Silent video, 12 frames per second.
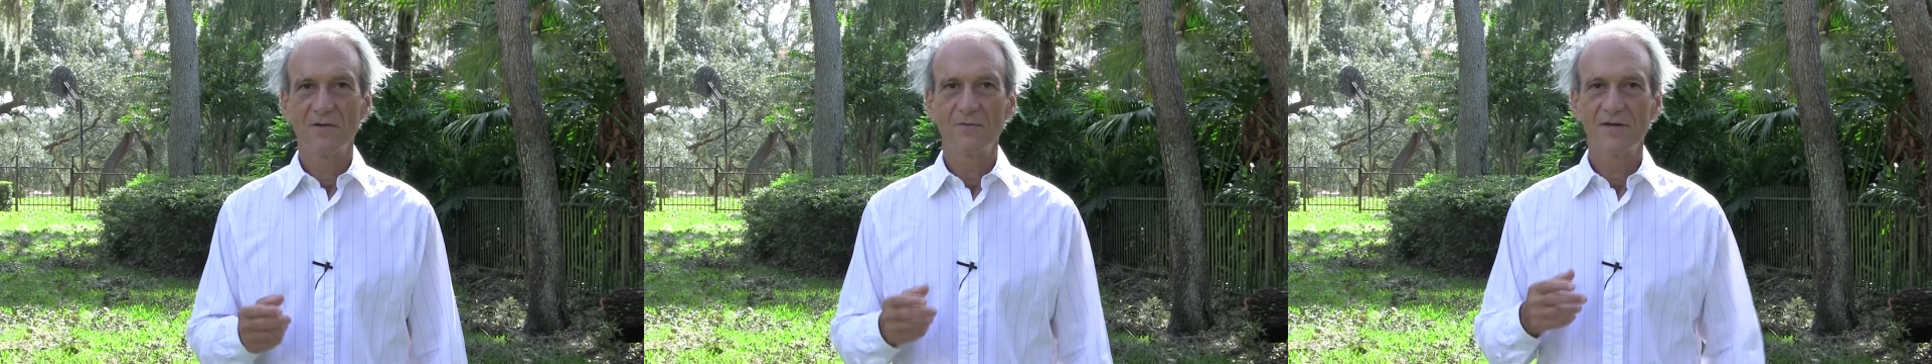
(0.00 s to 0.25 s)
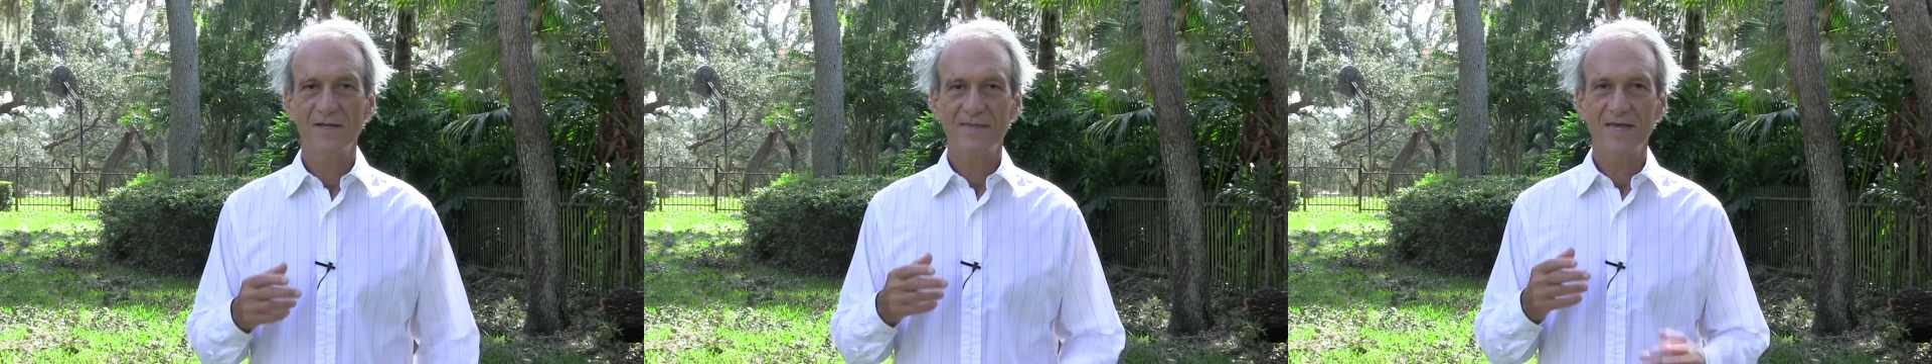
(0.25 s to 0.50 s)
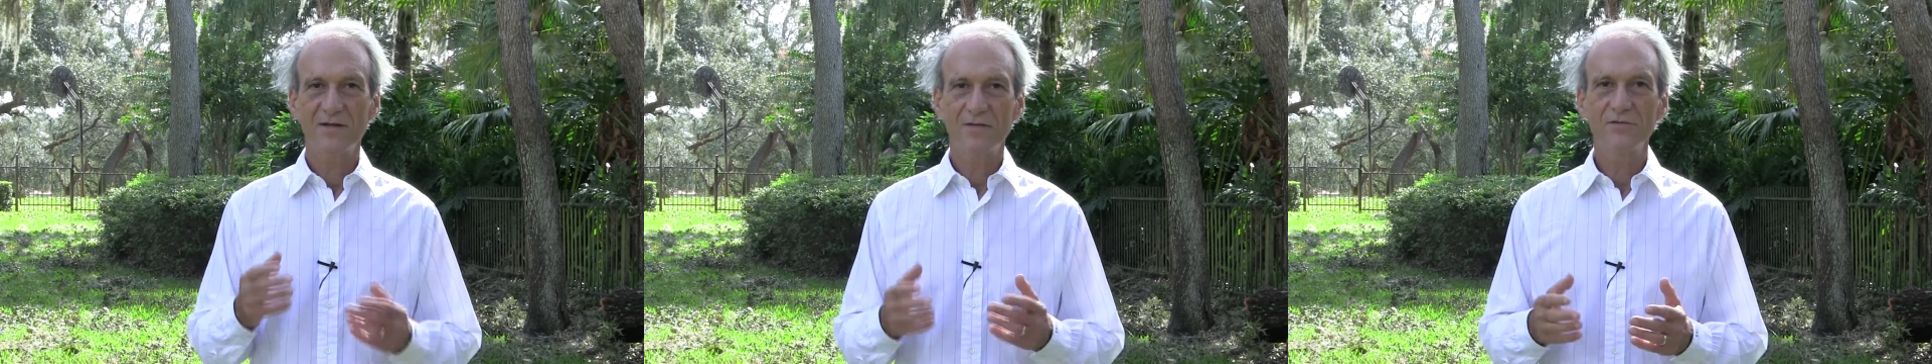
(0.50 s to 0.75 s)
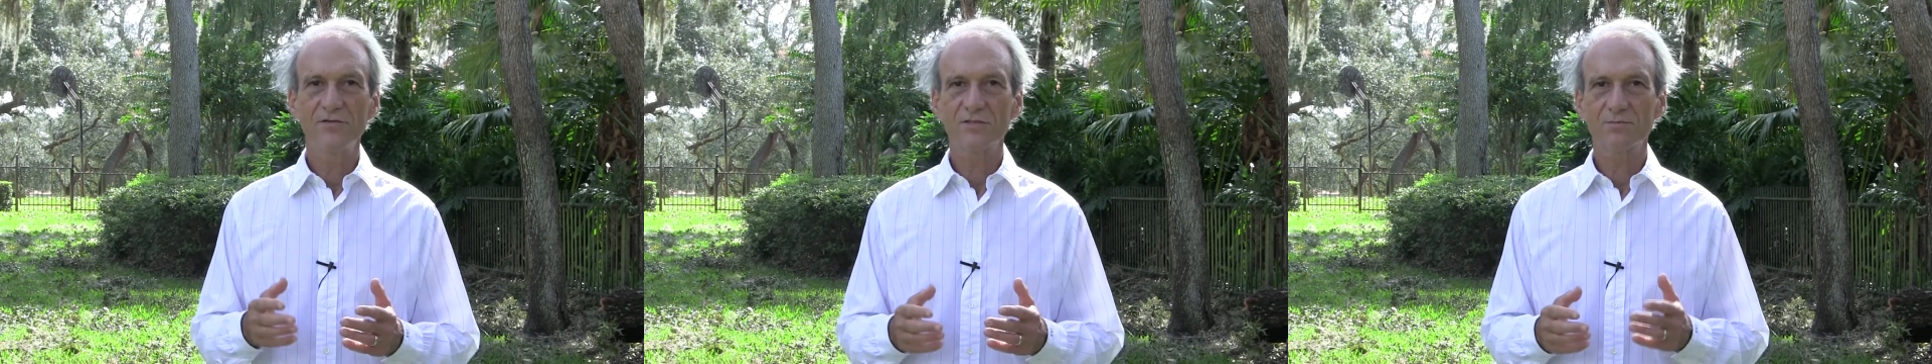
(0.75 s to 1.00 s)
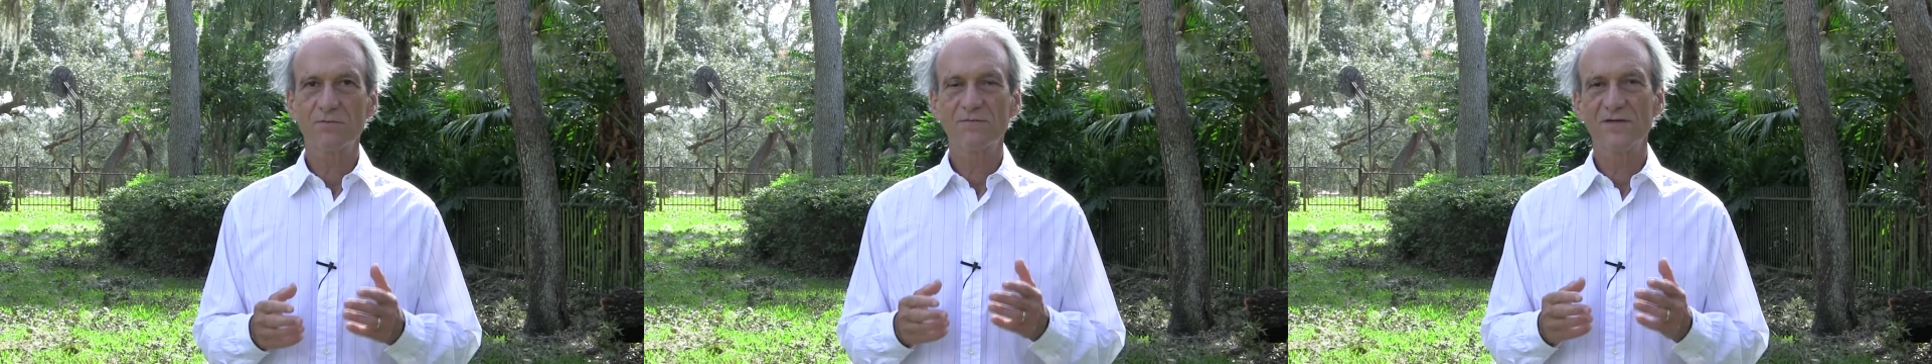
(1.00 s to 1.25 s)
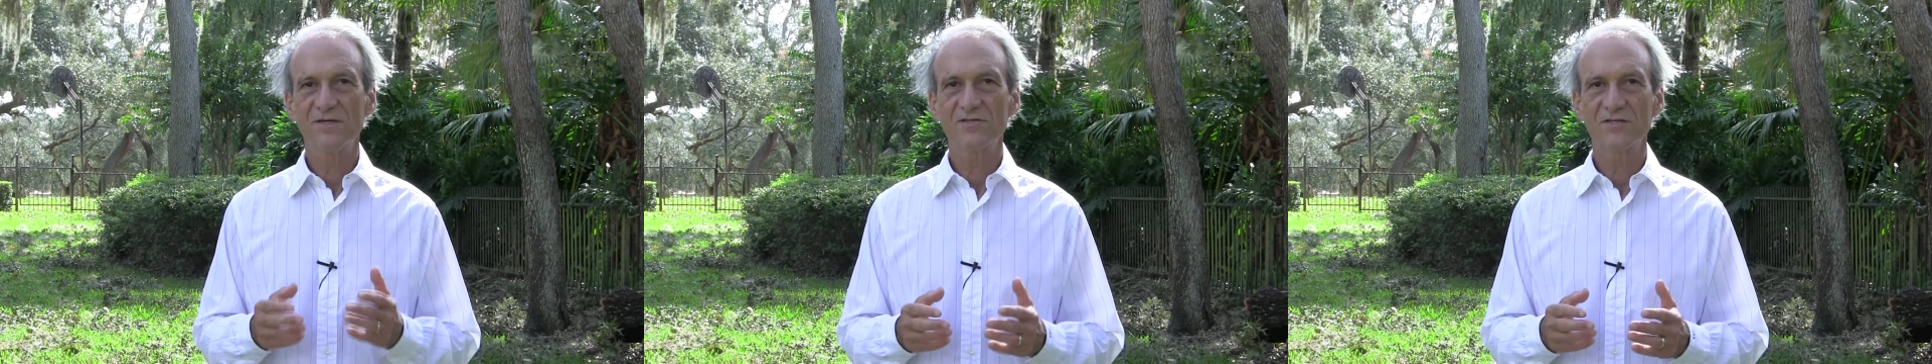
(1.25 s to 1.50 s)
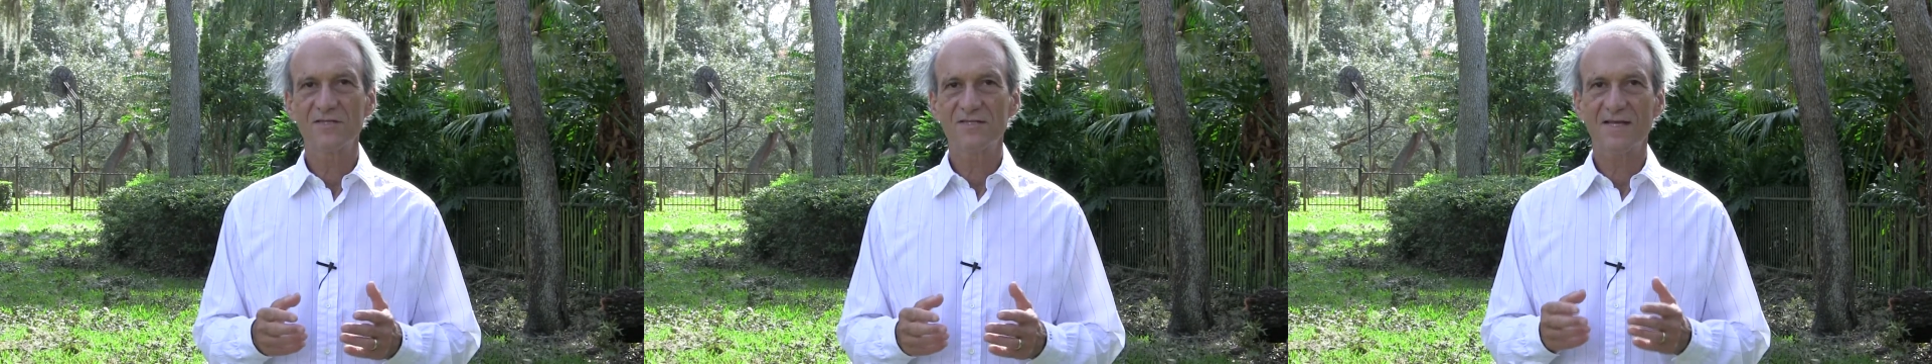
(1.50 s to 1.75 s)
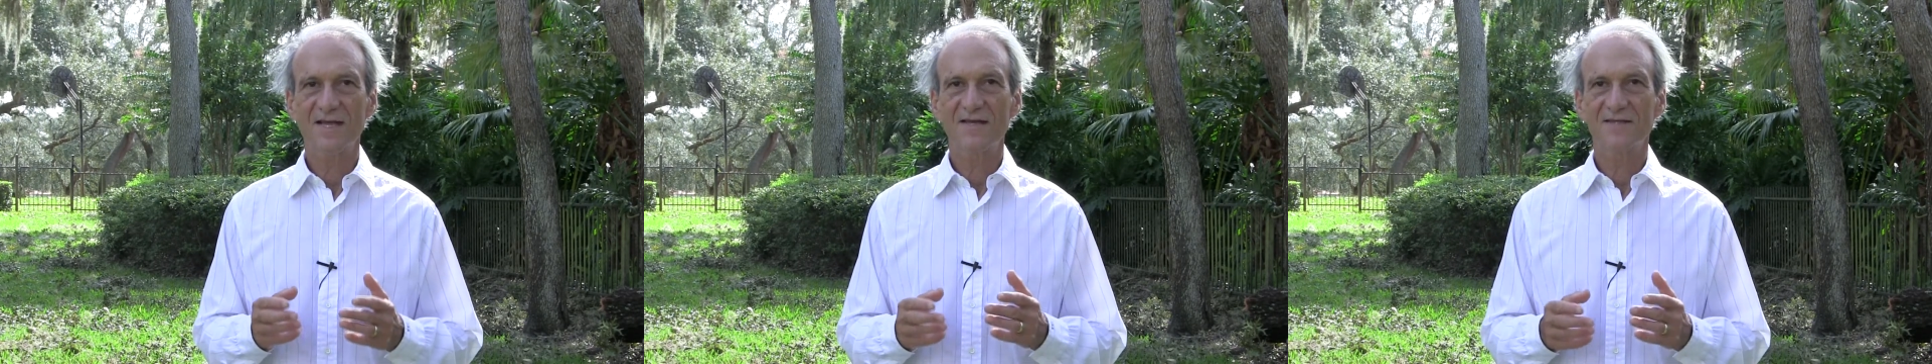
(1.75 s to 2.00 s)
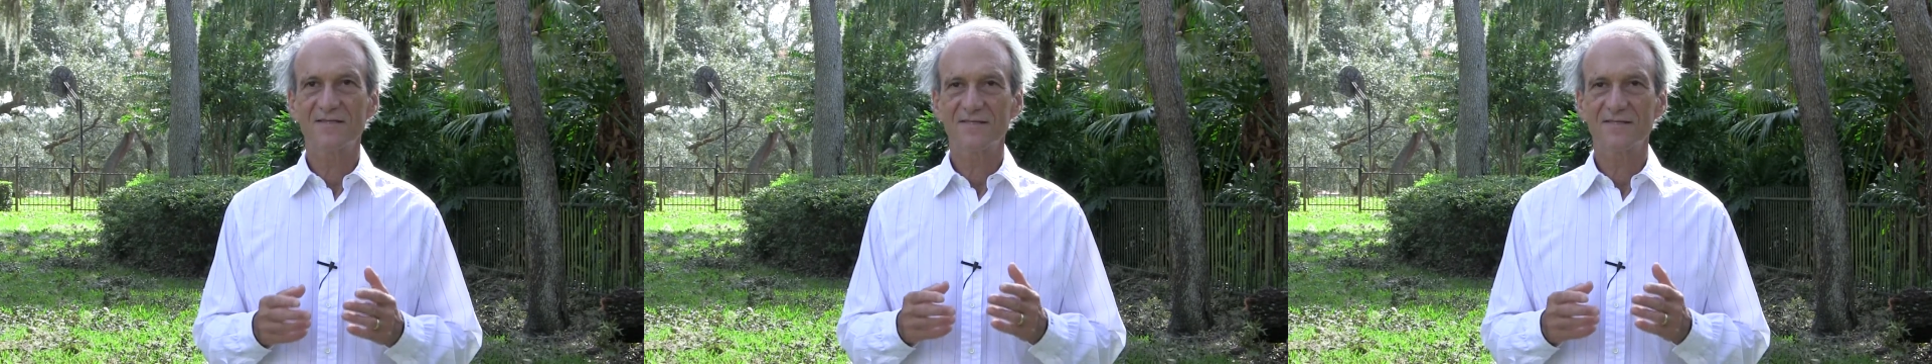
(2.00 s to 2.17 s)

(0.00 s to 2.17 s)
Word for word: but that includes provisions that